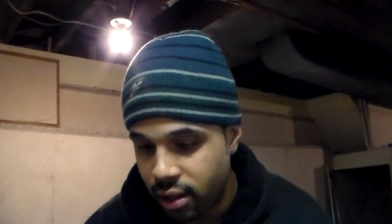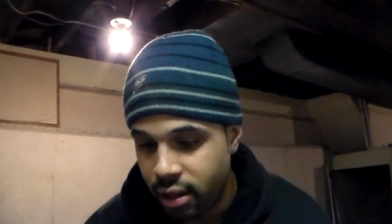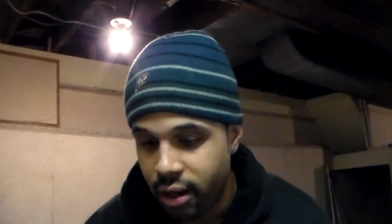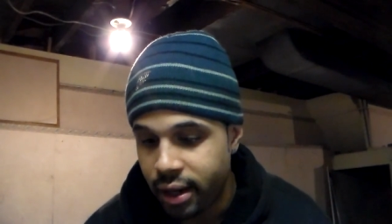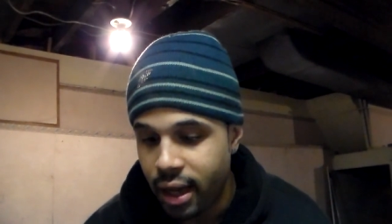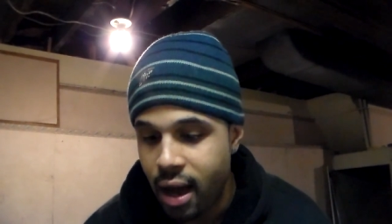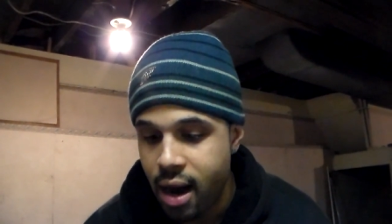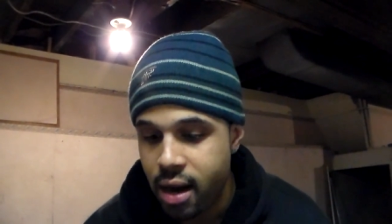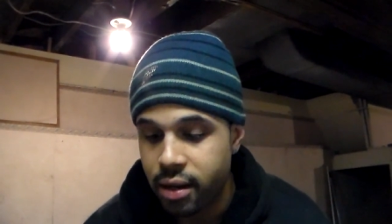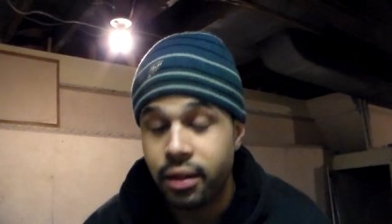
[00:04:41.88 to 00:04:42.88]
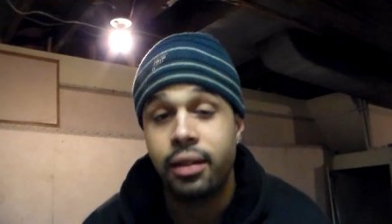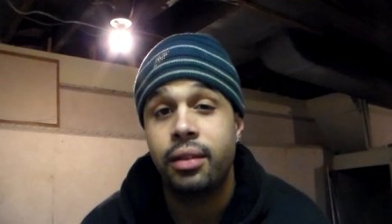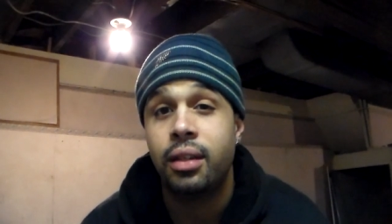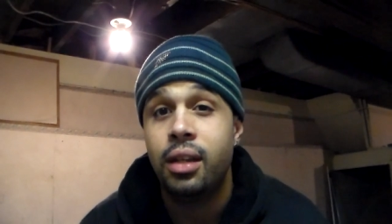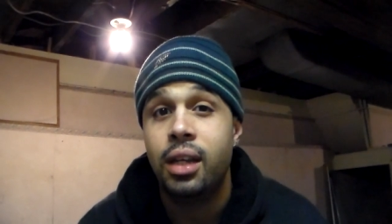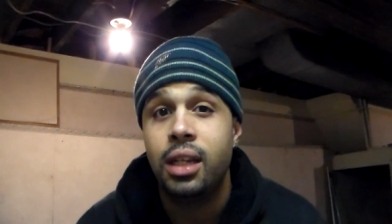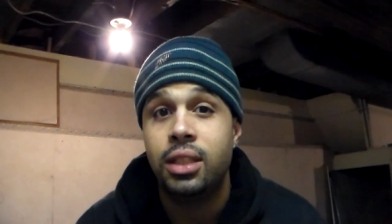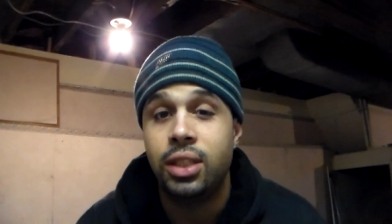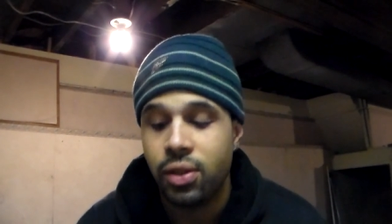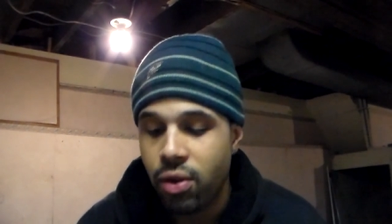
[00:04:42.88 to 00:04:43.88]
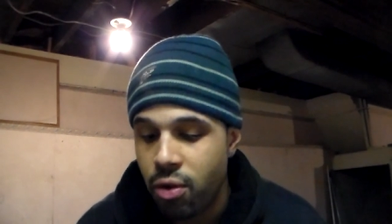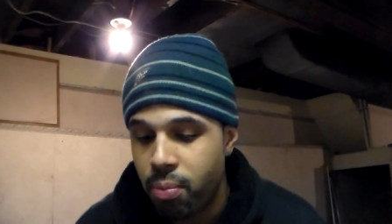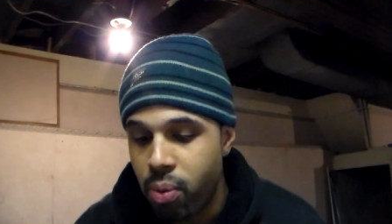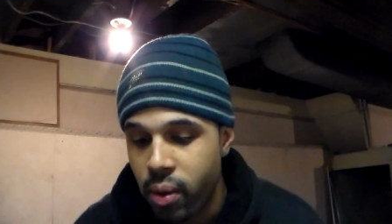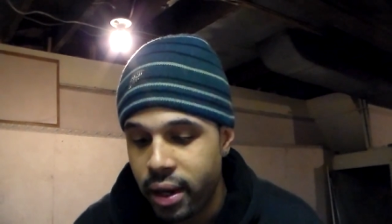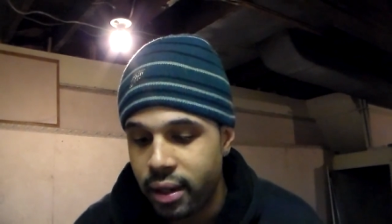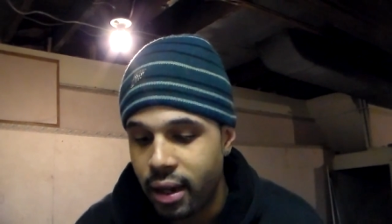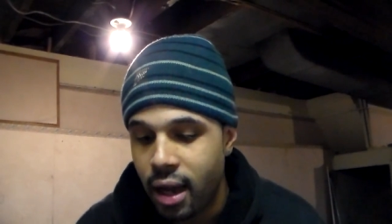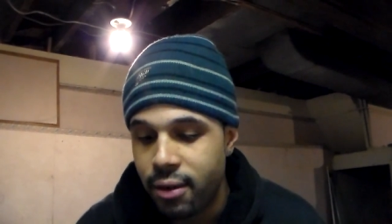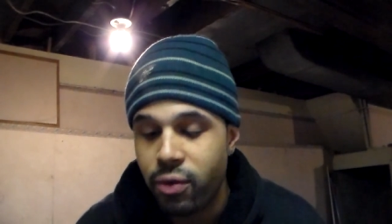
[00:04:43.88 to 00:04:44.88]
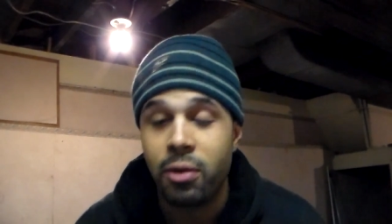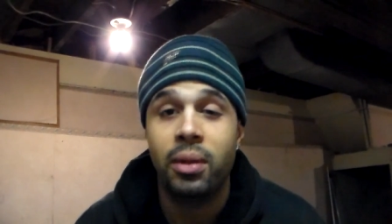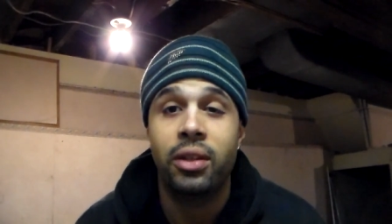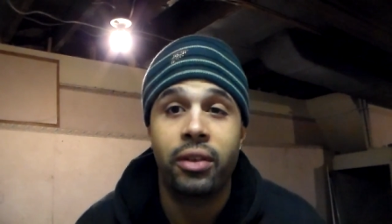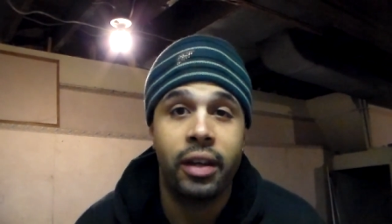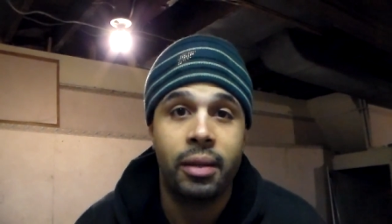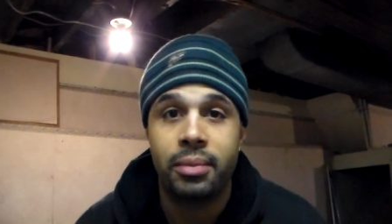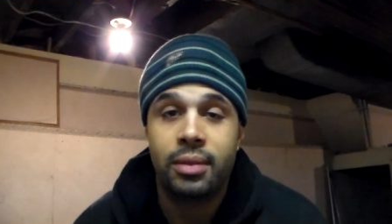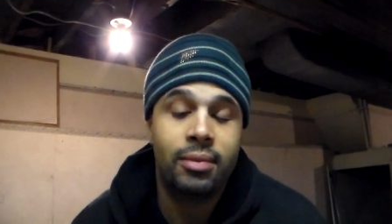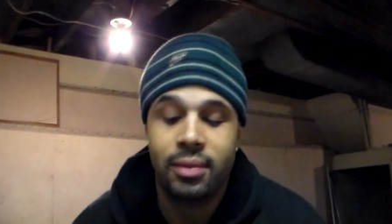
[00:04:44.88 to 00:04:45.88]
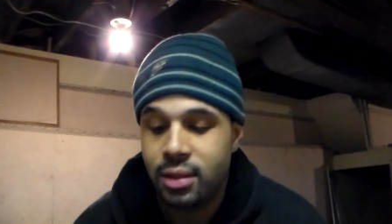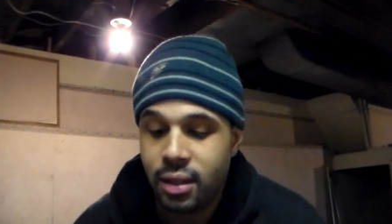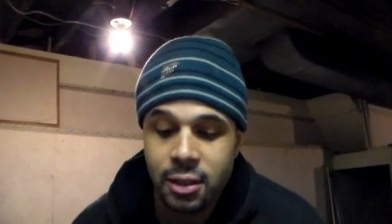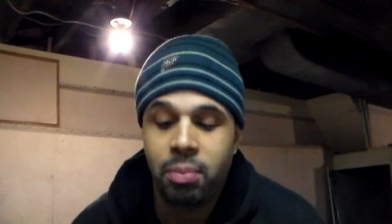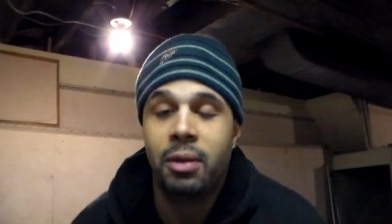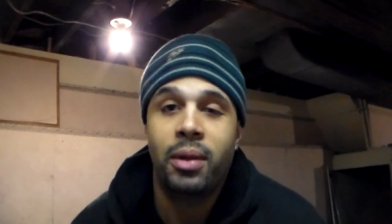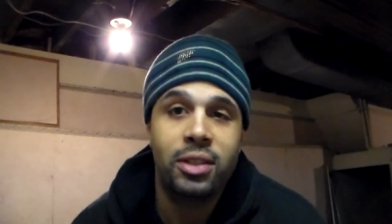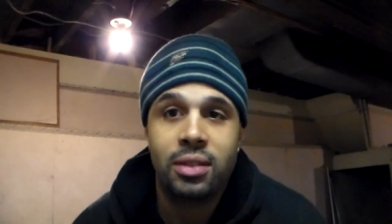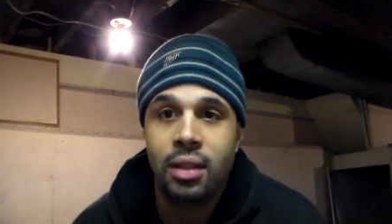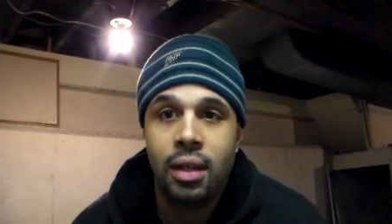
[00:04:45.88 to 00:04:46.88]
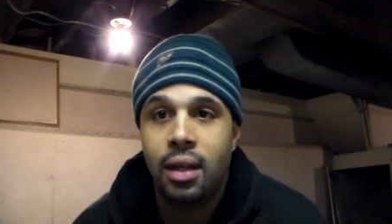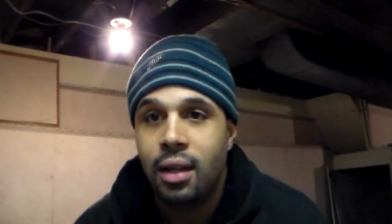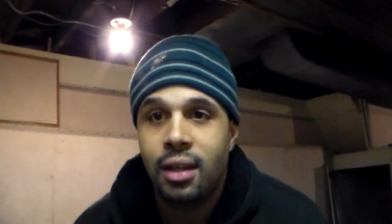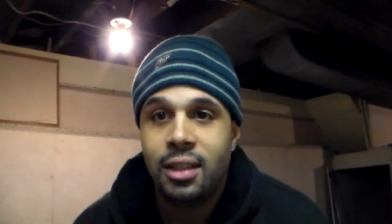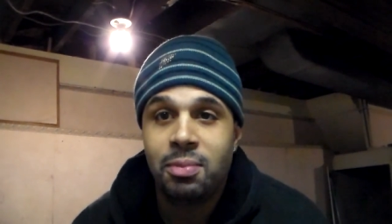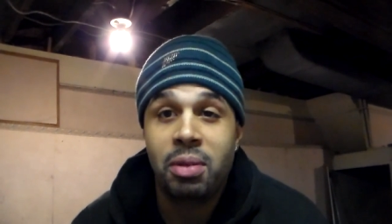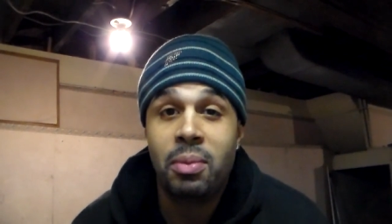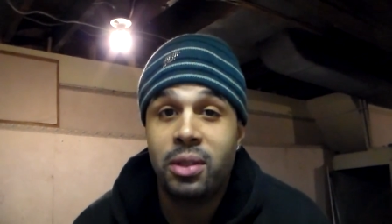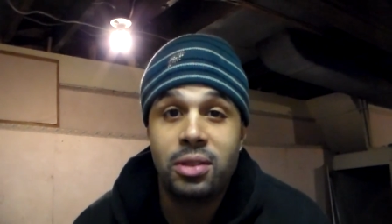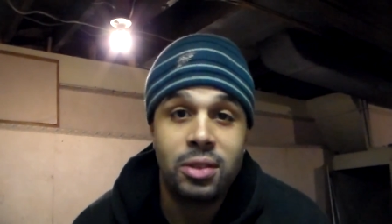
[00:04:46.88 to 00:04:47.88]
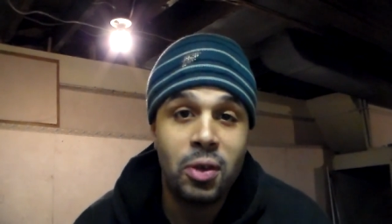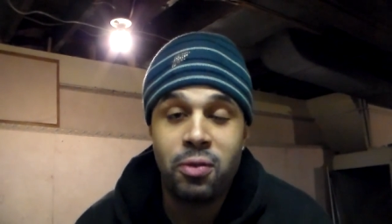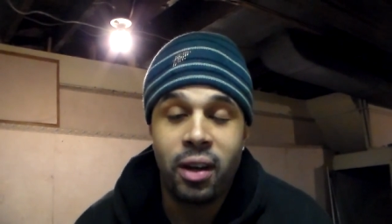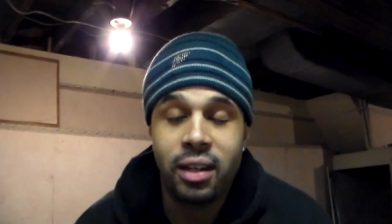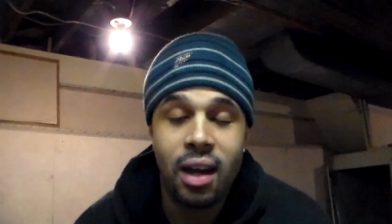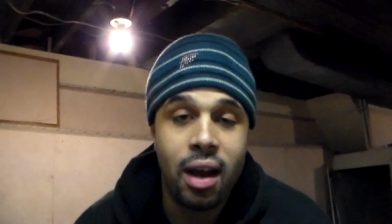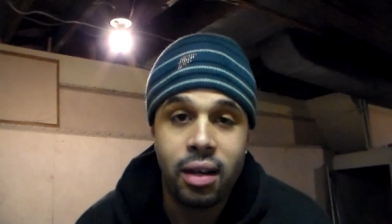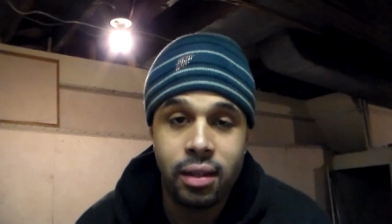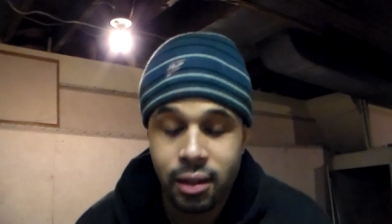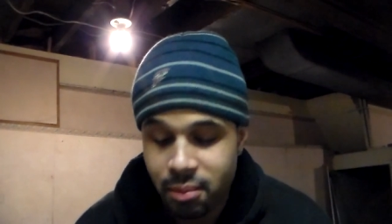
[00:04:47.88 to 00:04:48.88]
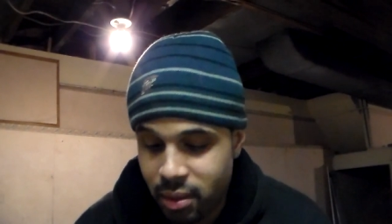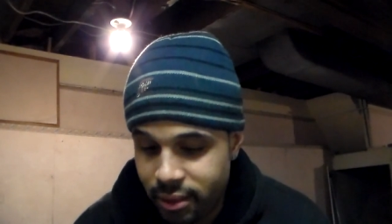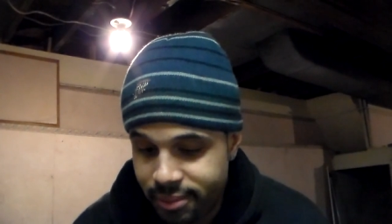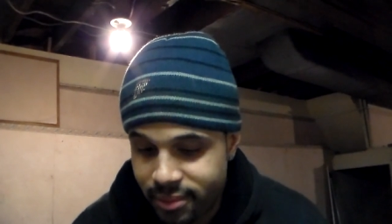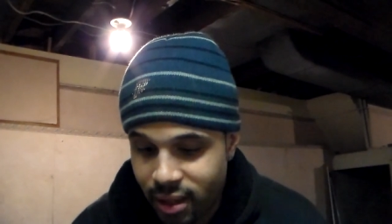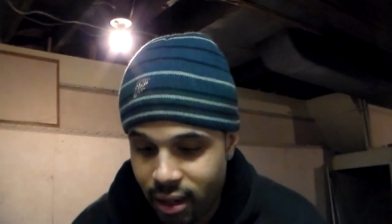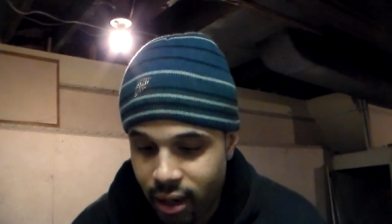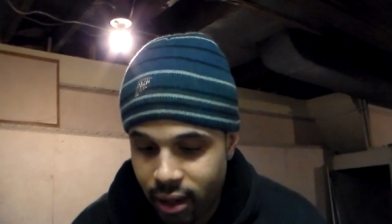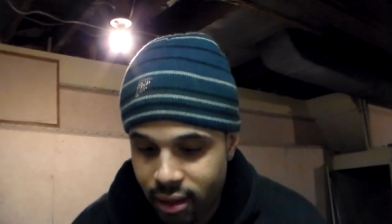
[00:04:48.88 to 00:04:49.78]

Alright, iron. 0.94 milligrams. So that's pretty much pretty much no fucking iron in here, but alright.